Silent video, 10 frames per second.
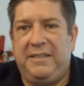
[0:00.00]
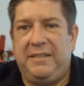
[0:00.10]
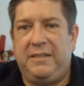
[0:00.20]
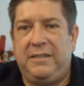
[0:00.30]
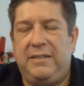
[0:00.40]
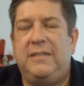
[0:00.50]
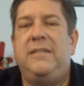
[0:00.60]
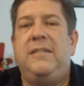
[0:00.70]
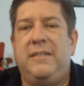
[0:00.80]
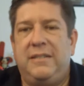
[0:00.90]

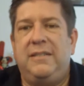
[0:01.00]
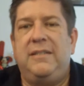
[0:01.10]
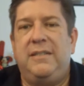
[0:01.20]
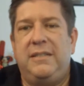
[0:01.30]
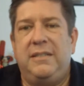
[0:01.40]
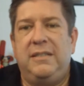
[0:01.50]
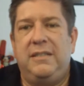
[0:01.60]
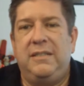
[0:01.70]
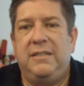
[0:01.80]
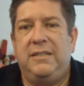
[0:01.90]

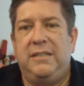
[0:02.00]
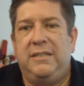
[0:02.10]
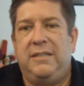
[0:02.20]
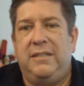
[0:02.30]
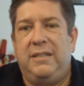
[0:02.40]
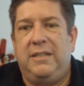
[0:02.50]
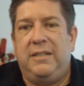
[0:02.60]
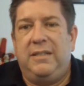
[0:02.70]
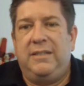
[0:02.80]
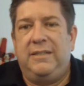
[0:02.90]

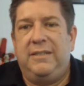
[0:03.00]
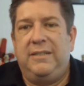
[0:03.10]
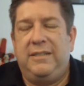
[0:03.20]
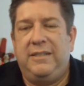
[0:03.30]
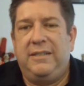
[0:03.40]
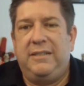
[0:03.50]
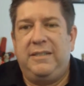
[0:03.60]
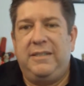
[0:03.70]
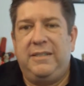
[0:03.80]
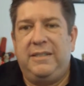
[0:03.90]

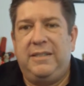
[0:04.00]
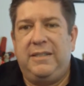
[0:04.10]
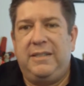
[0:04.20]
The person shown says nothing.